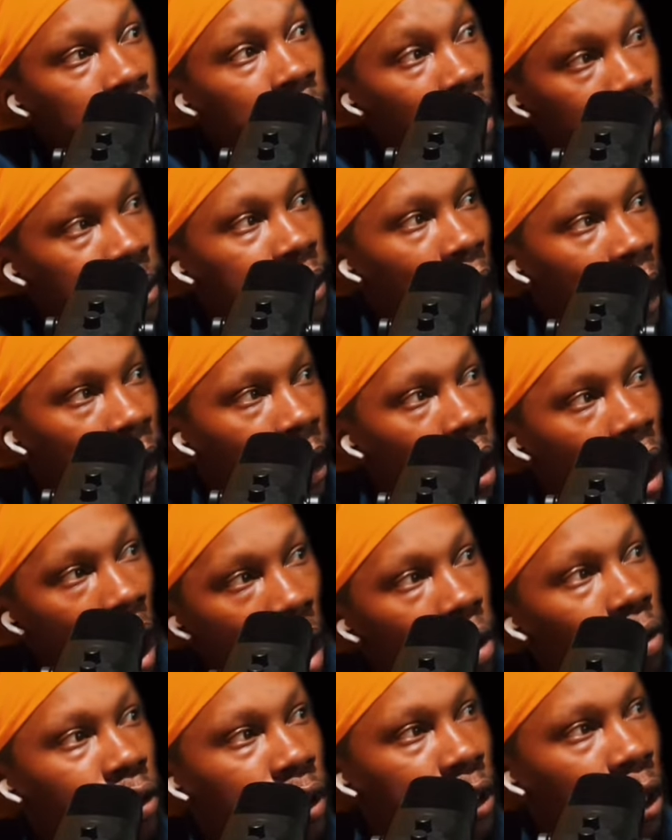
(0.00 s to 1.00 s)
the title,
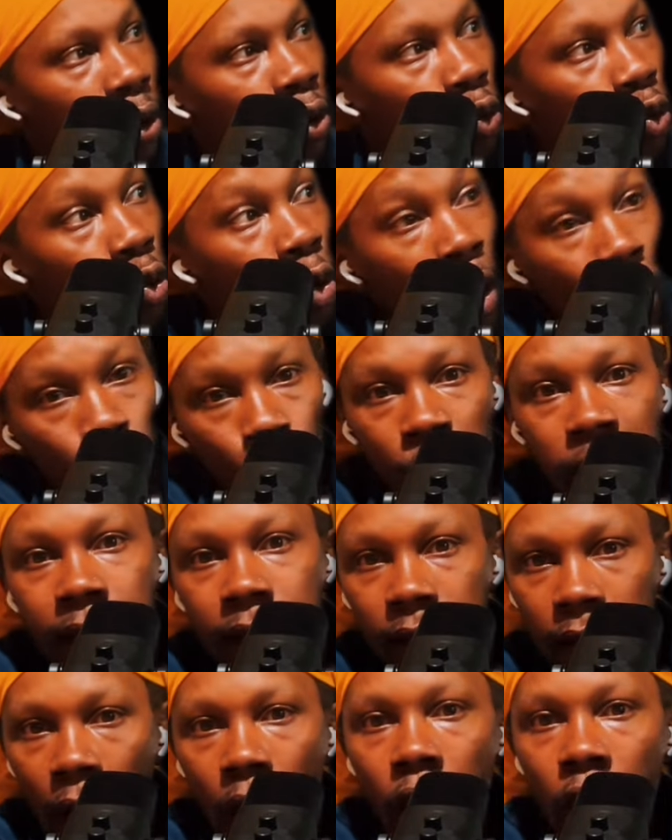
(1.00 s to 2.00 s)
also we can
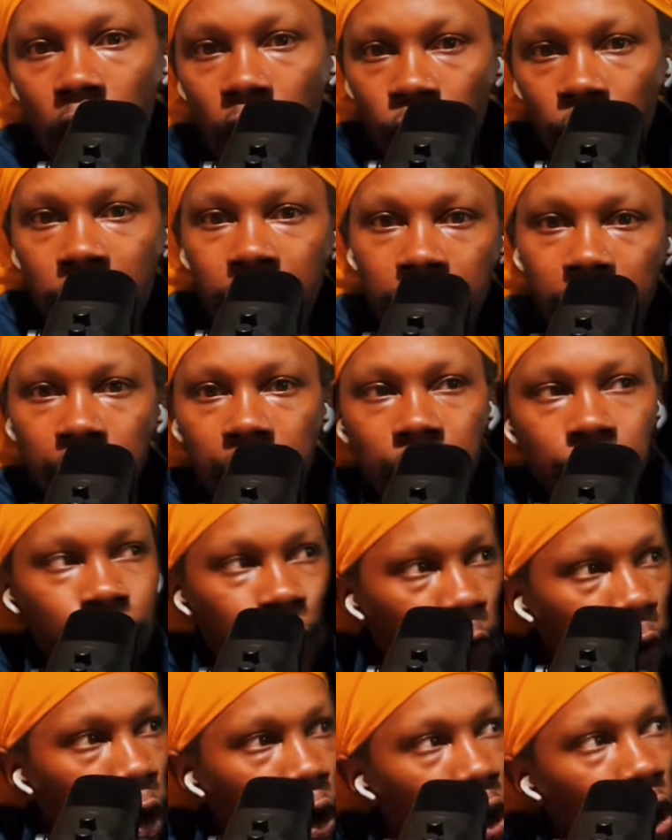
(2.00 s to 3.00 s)
already
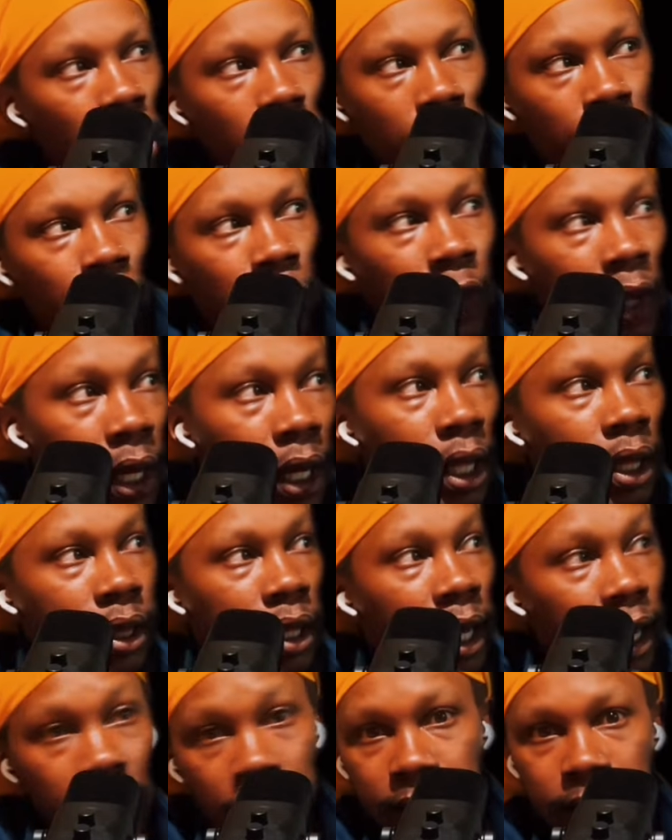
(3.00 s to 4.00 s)
infer or think
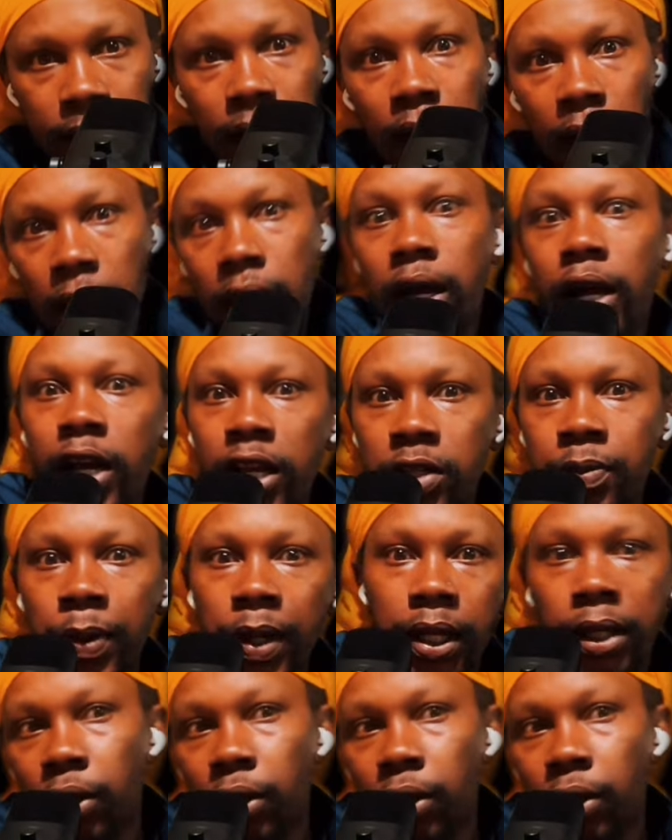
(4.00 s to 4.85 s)
that it's the husband